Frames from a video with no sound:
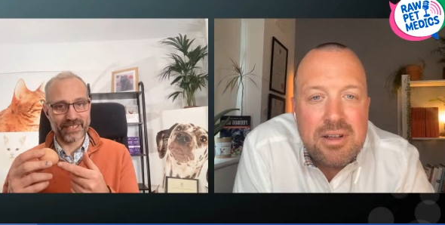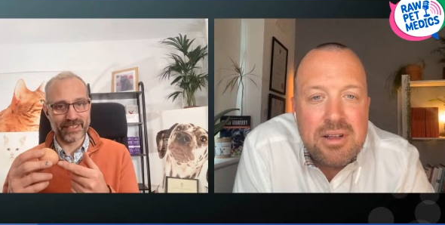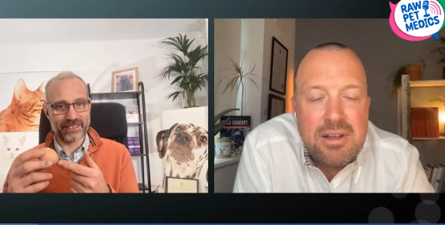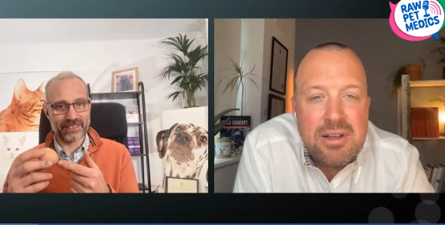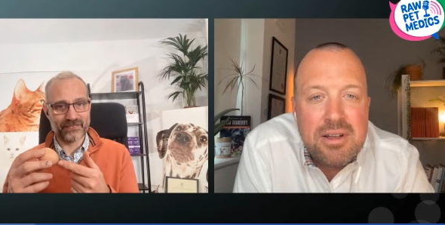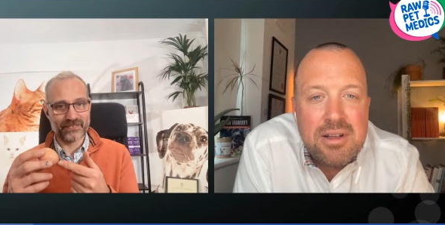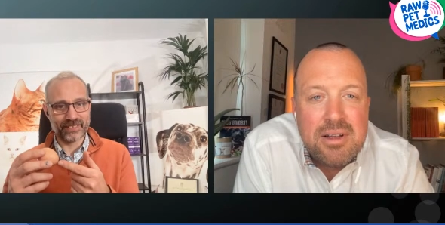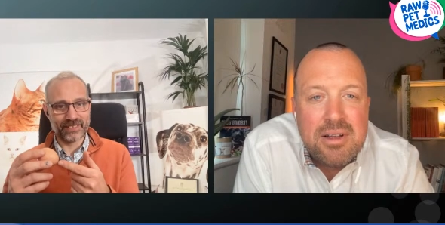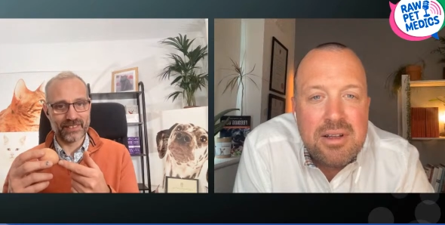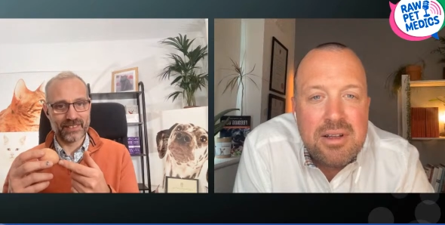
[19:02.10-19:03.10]
Speaker 1: end
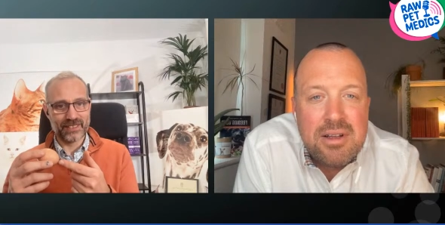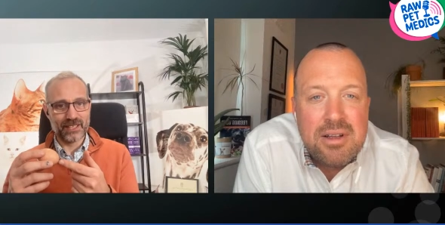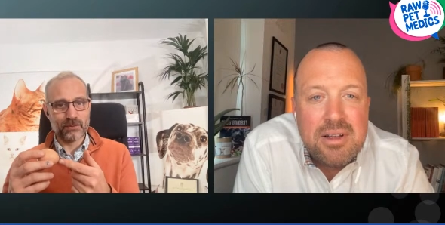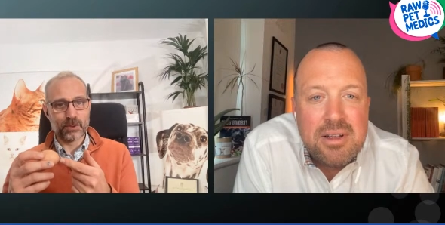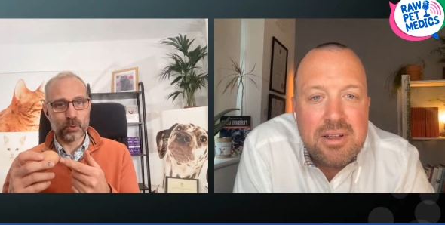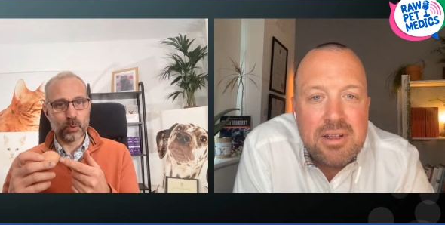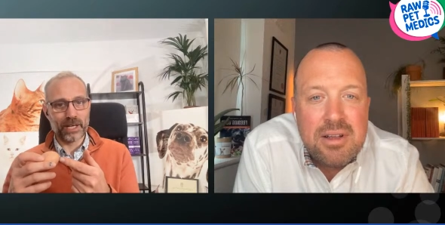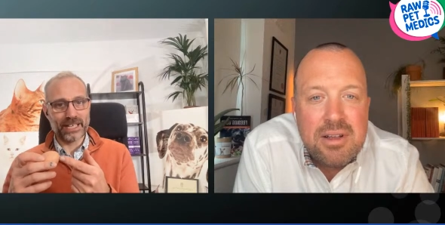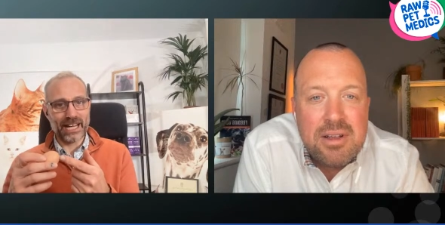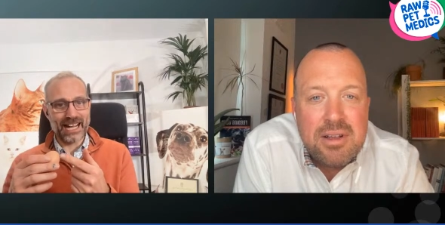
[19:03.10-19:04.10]
but when
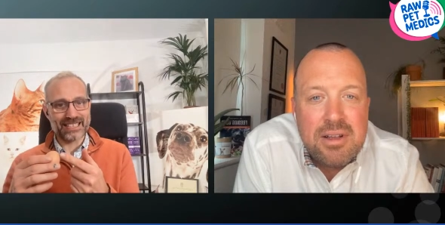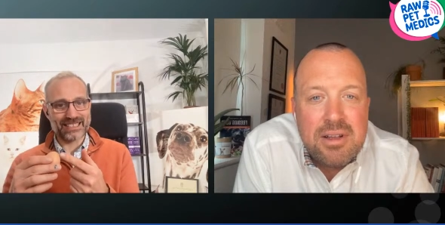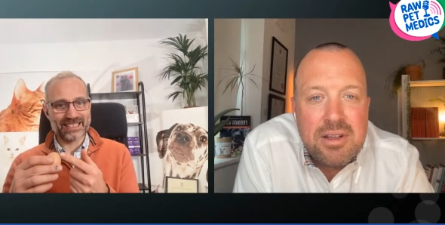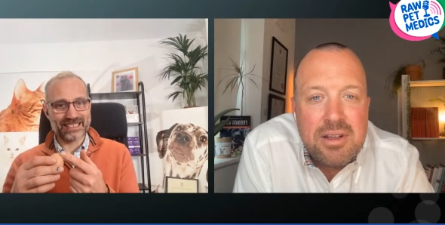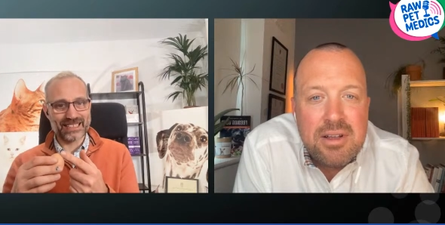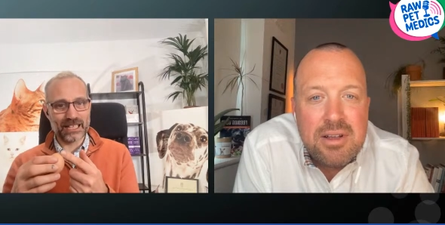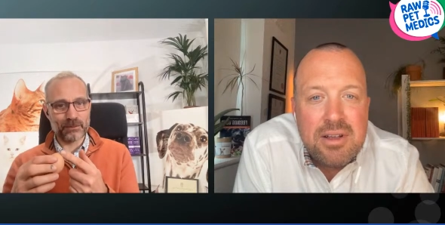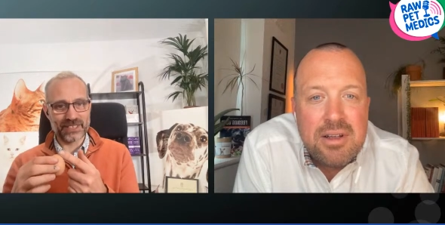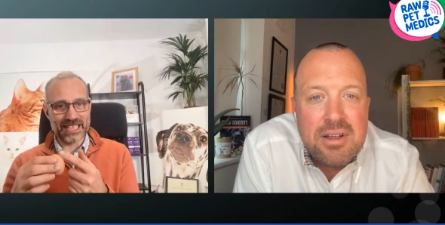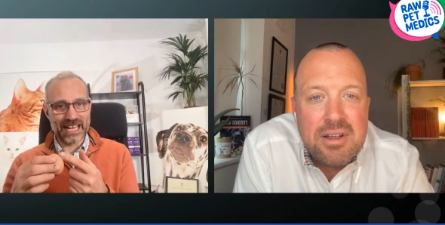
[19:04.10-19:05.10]
it actually
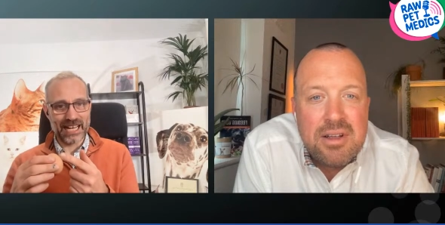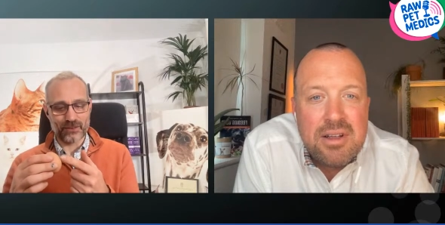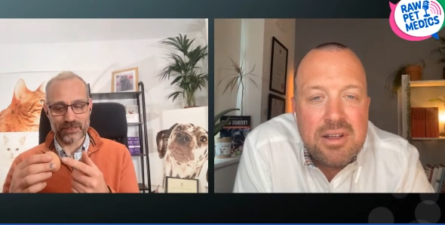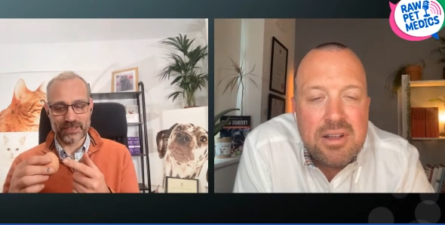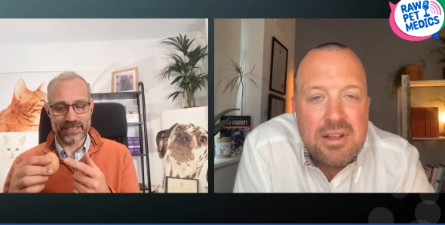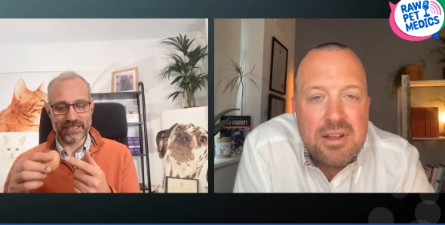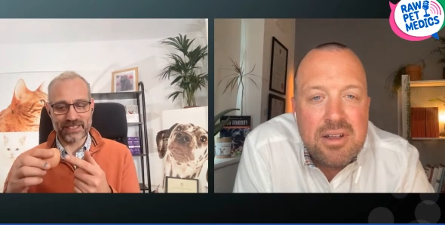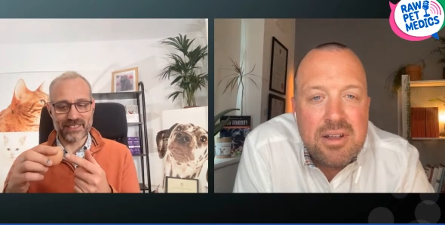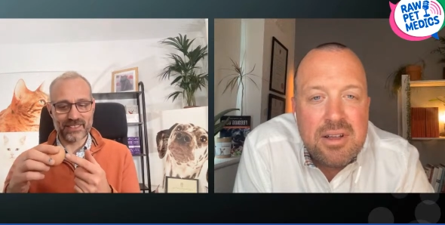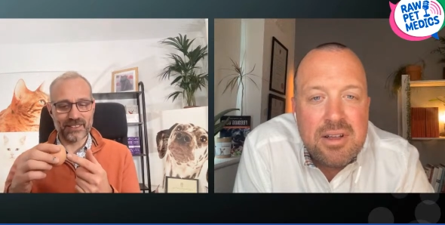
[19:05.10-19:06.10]
comes out it
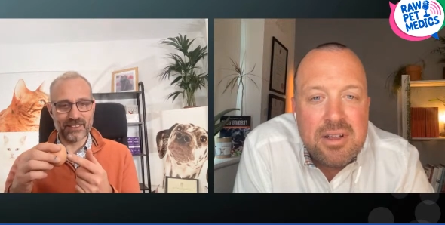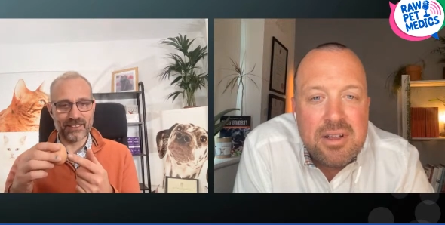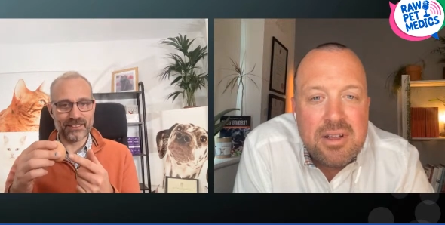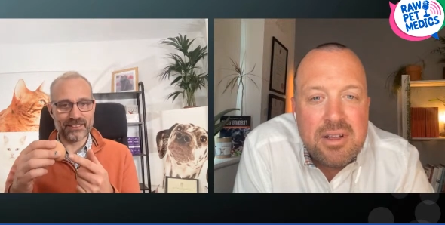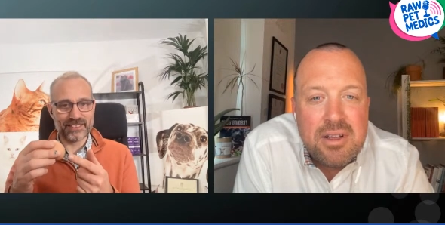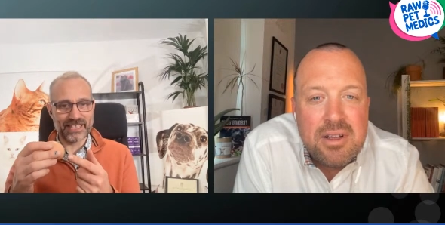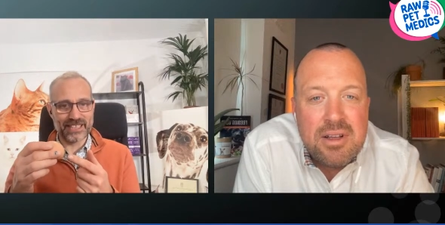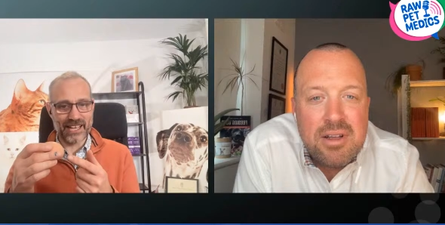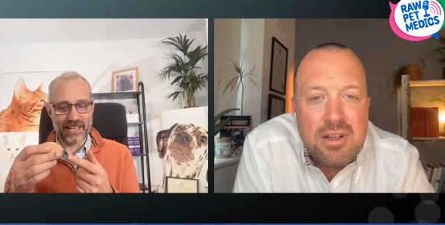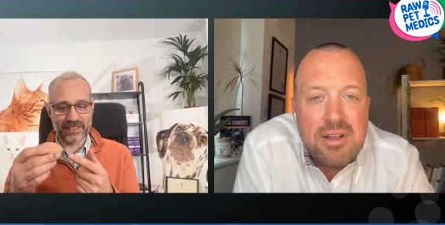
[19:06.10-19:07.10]
turns the
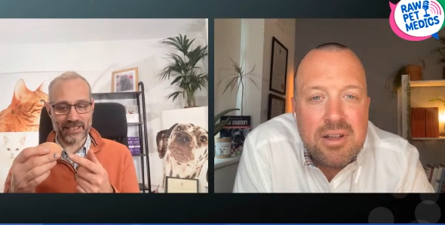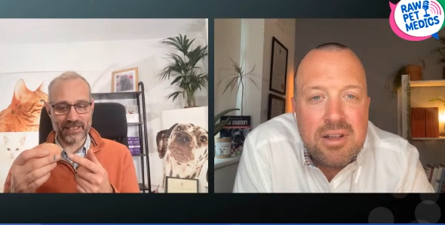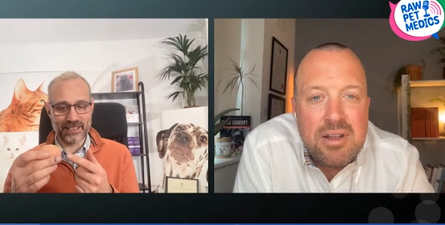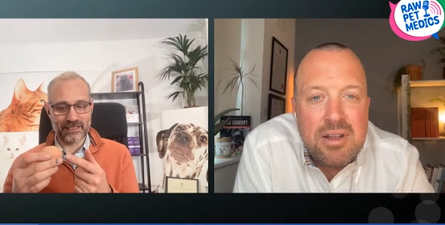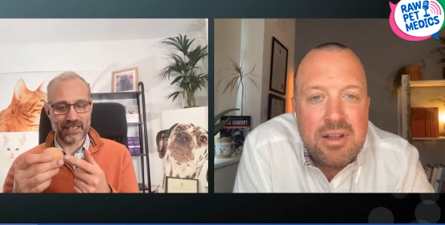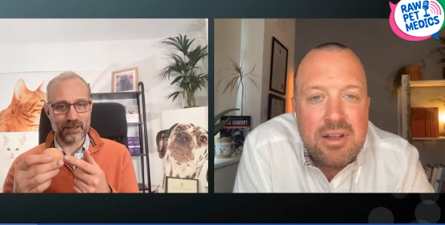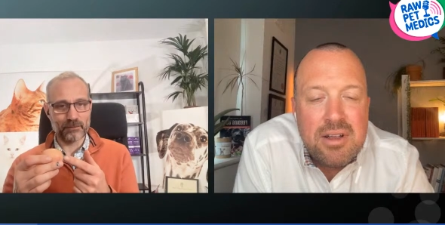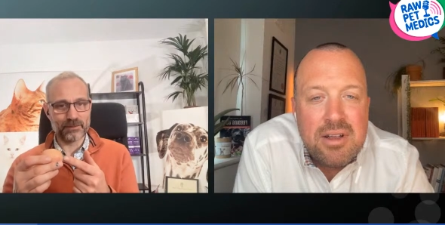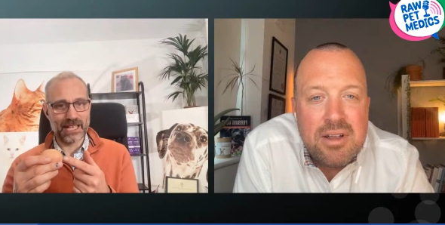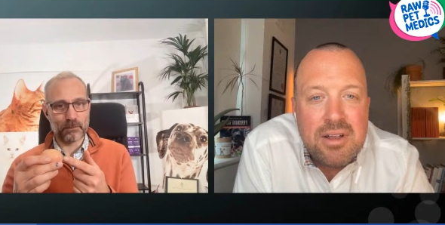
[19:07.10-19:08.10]
egg and
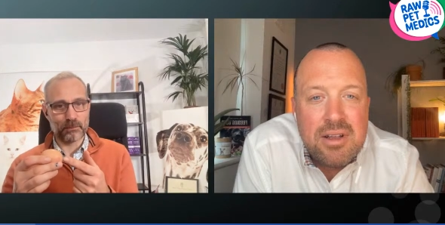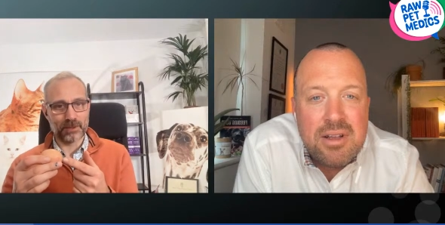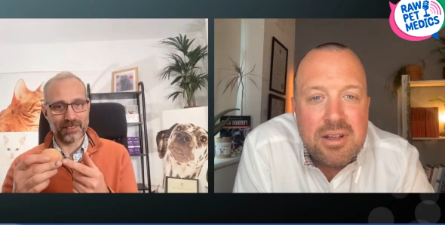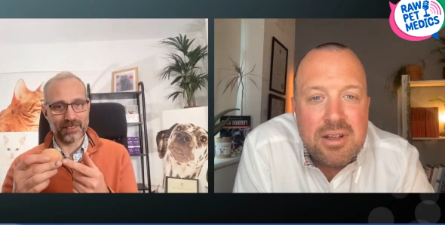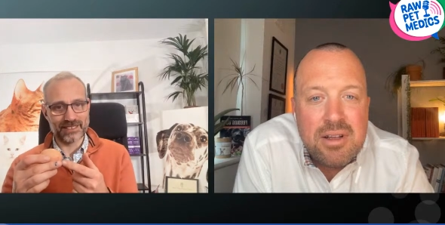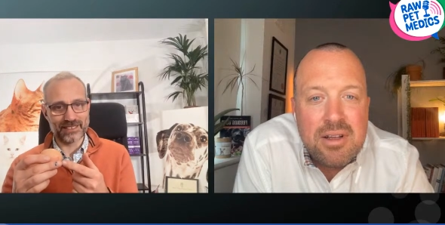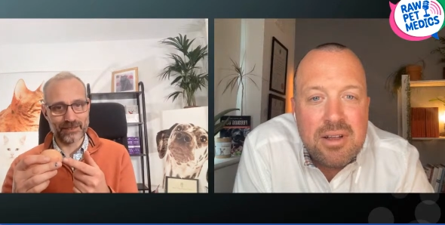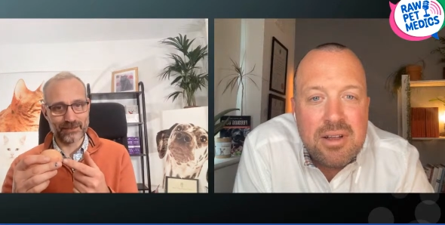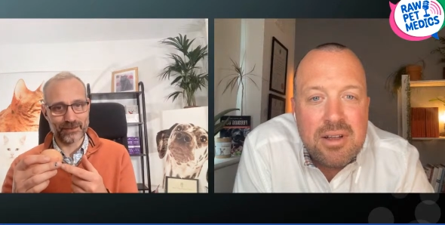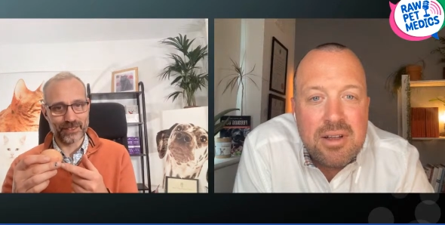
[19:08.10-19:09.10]
comes out blunt end
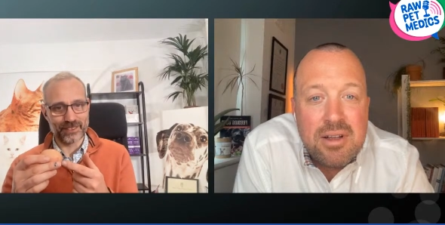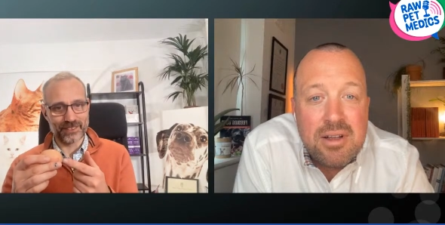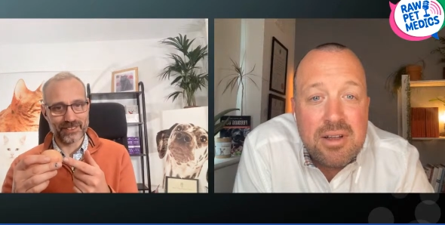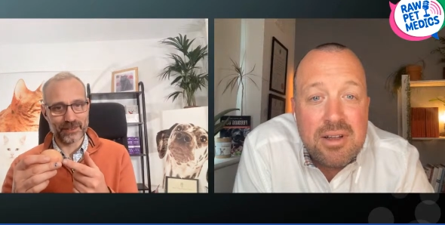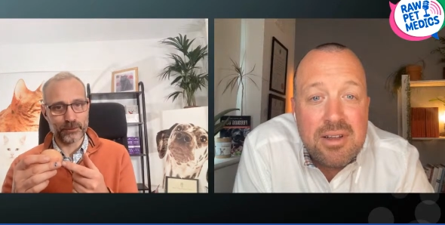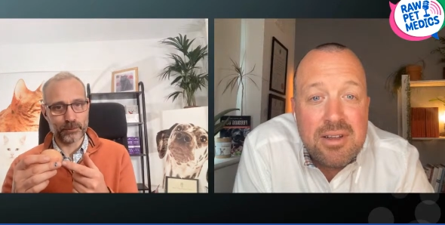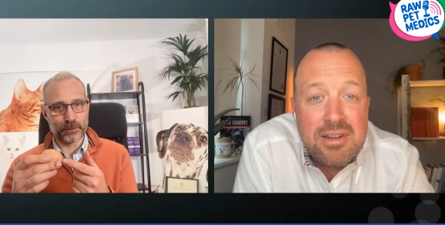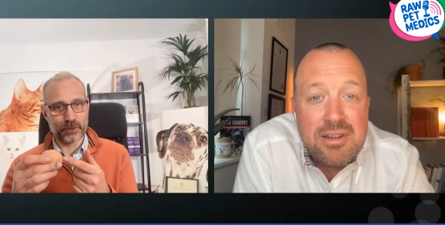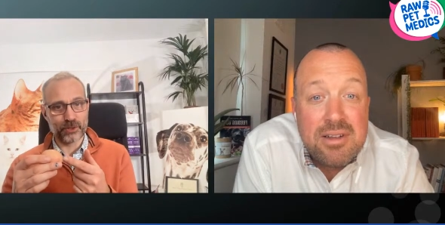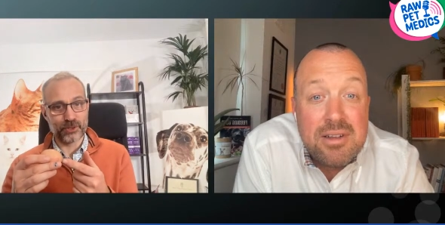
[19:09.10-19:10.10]
first so if you
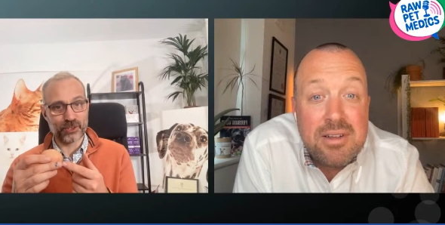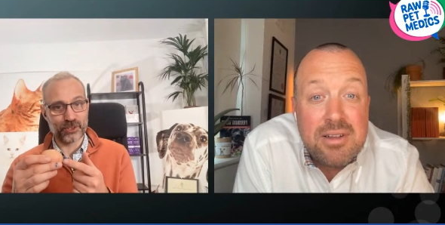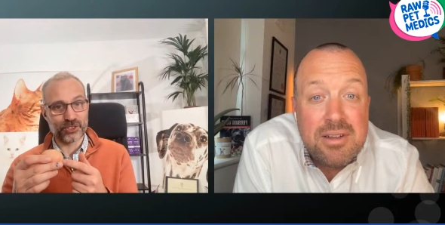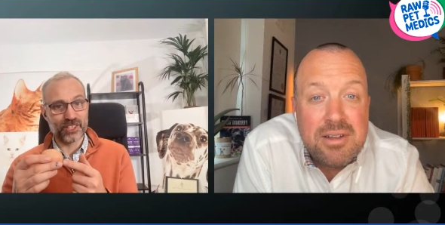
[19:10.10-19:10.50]
put a cross